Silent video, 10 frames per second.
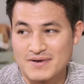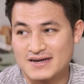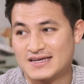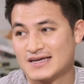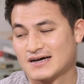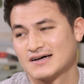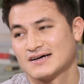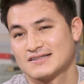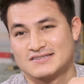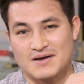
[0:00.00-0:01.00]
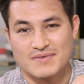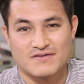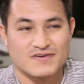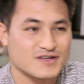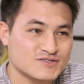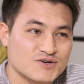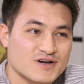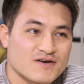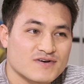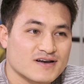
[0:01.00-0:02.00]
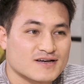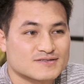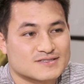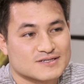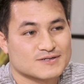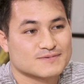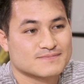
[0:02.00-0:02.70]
many. There's not many videos going out right now, so.